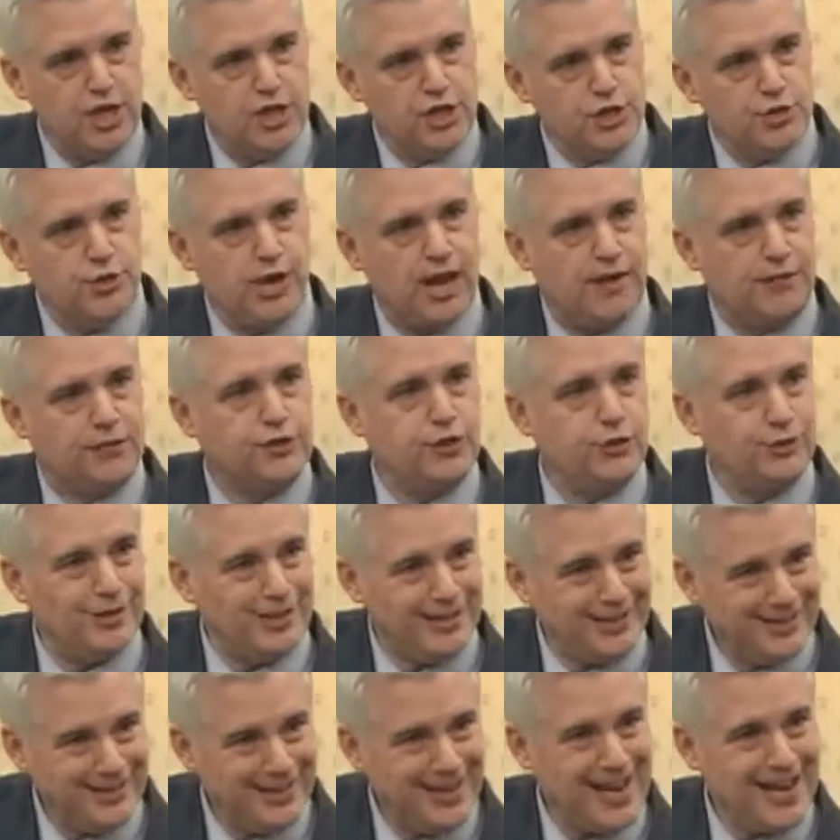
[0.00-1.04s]
You have to
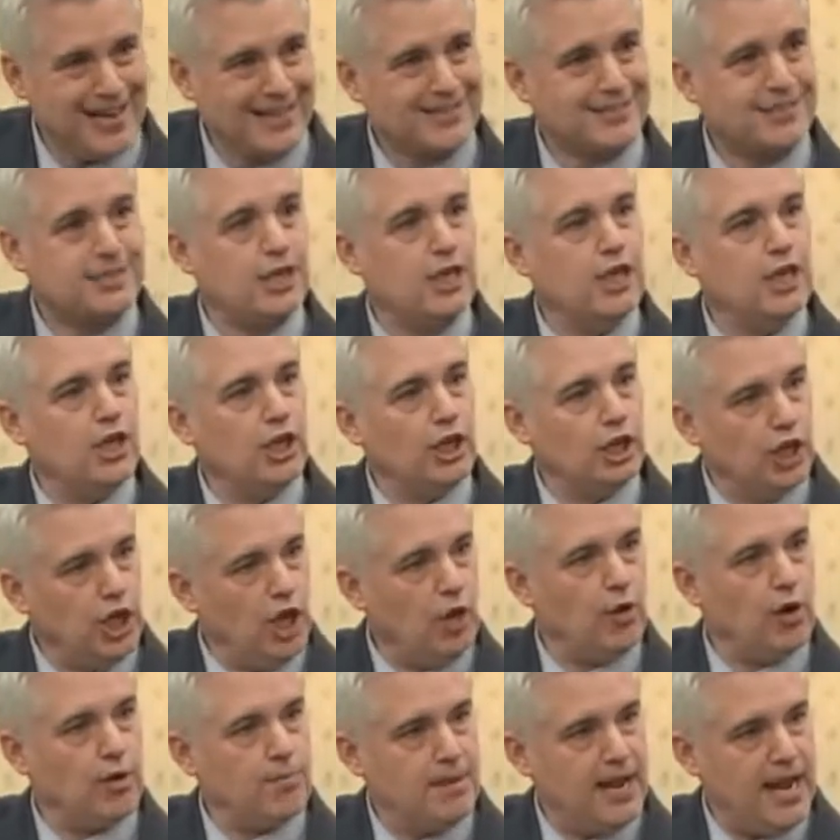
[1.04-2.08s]
elect
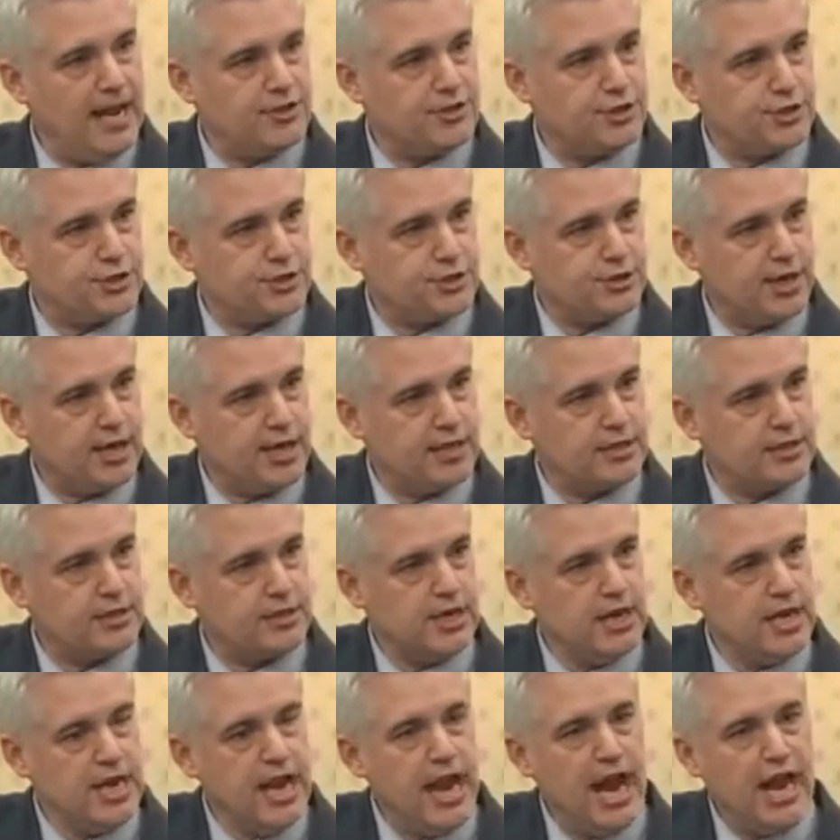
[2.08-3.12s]
lower magistrates,
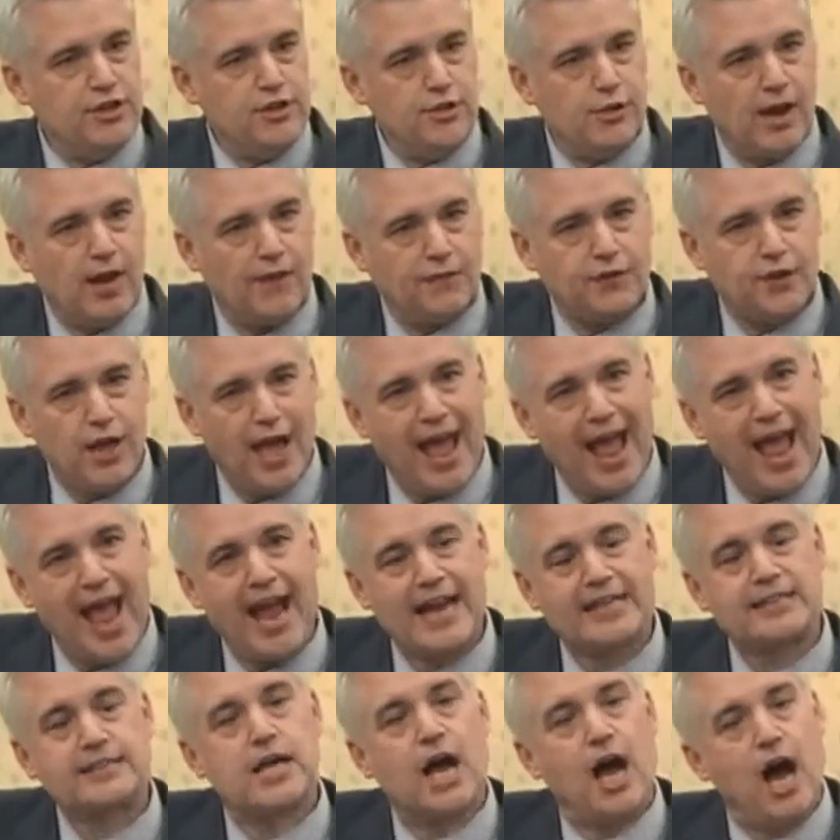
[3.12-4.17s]
and you have to
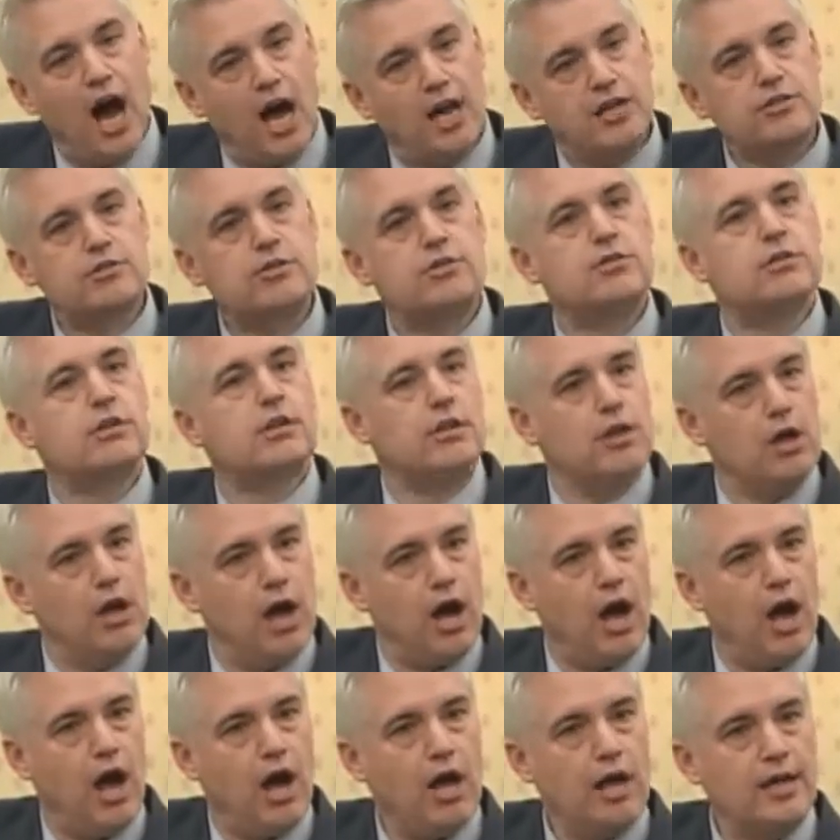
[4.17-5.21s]
act under the
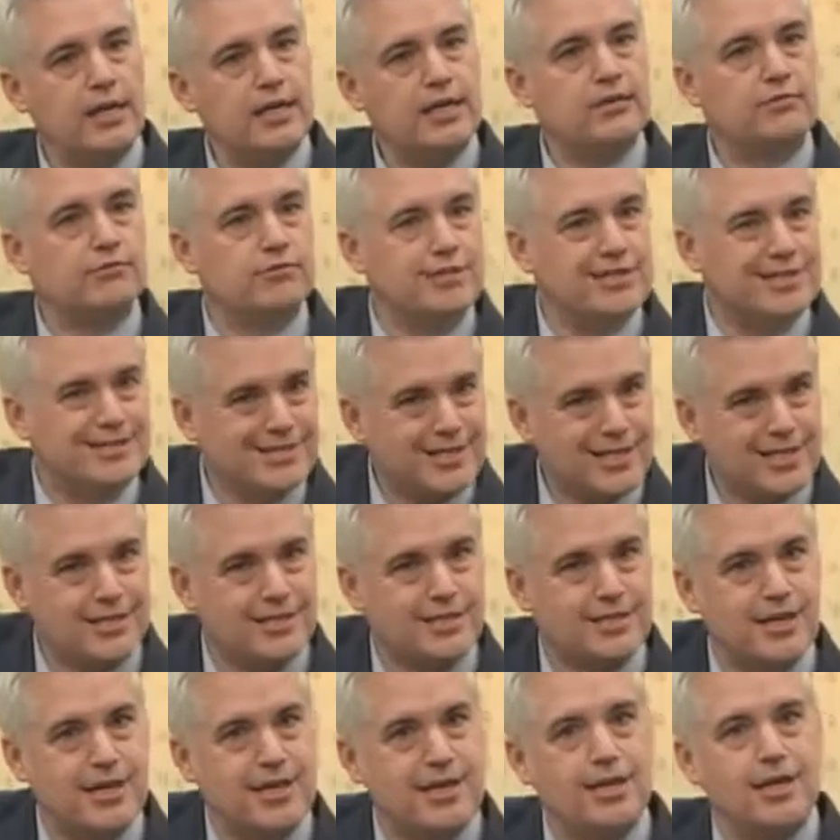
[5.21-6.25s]
law in
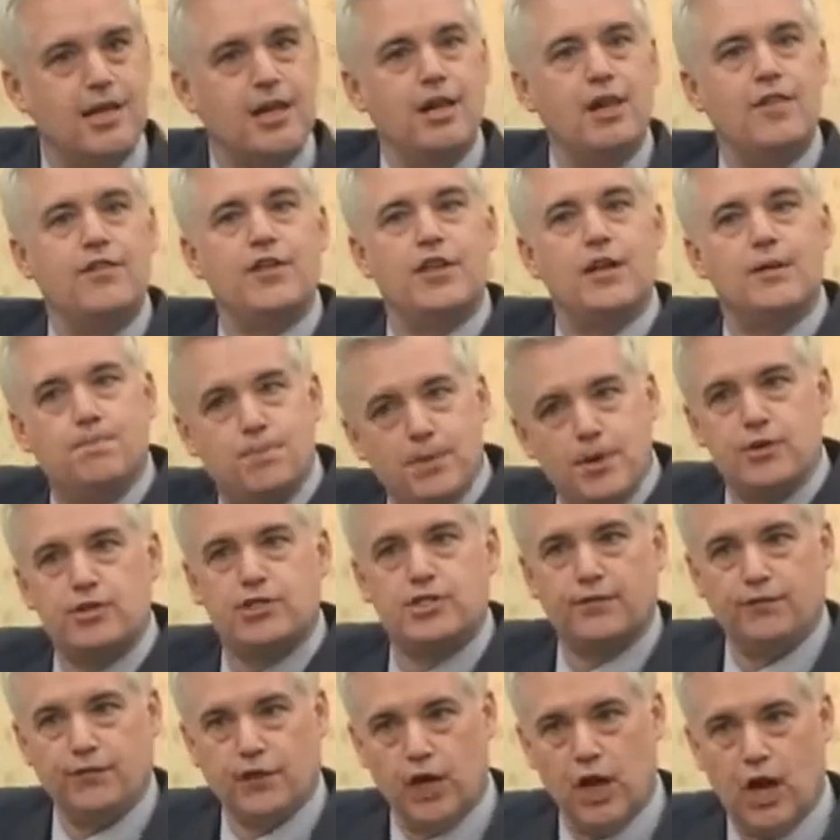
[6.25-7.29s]
resisting the
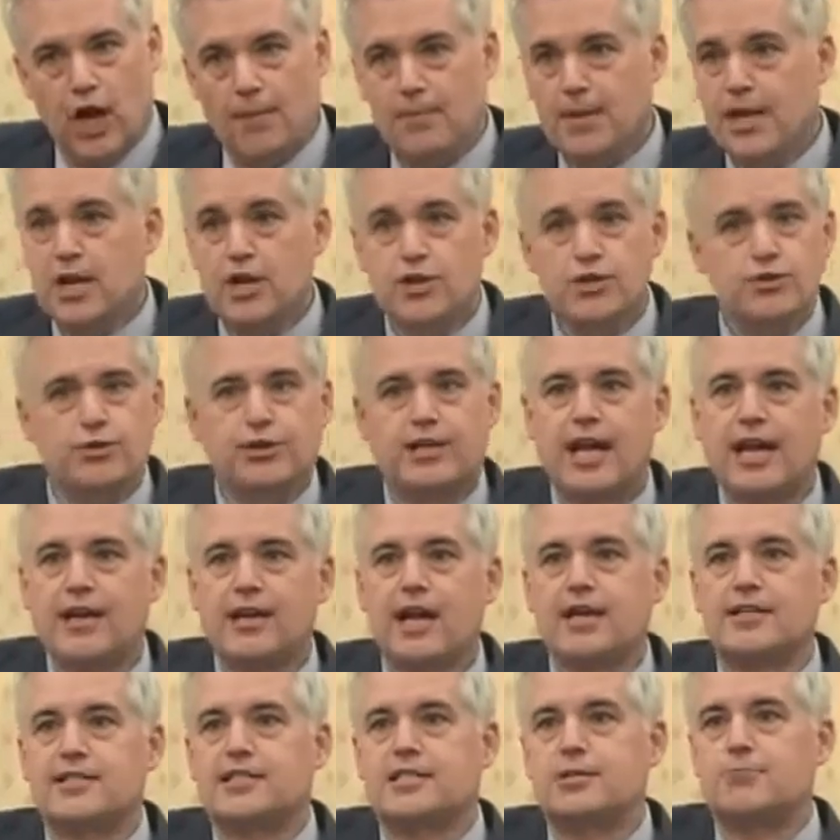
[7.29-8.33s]
abuse of law. You
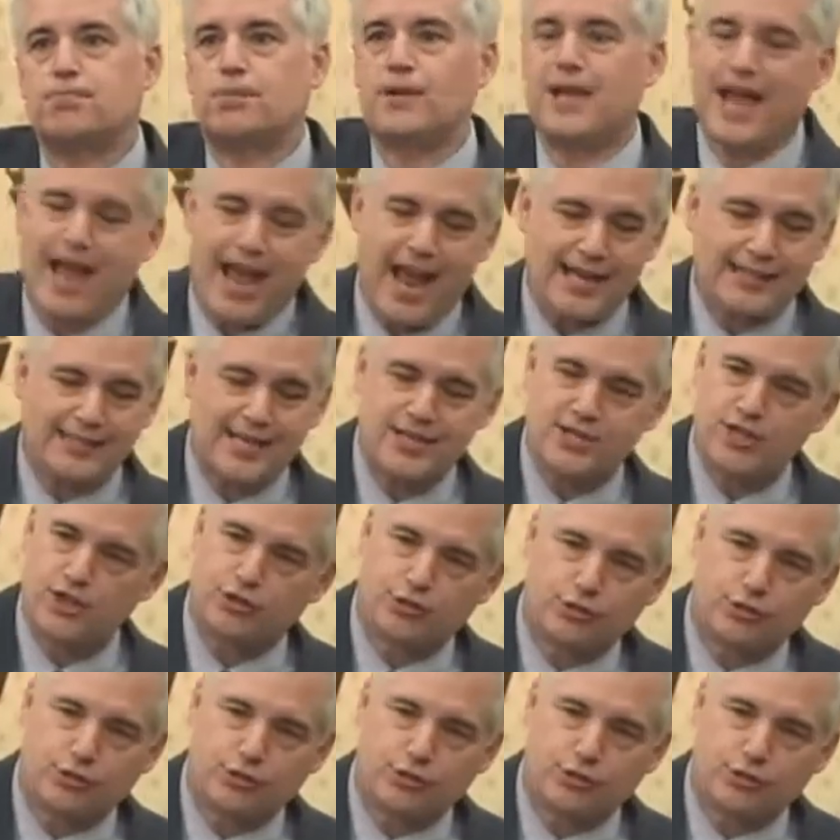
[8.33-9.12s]
cannot simply act as a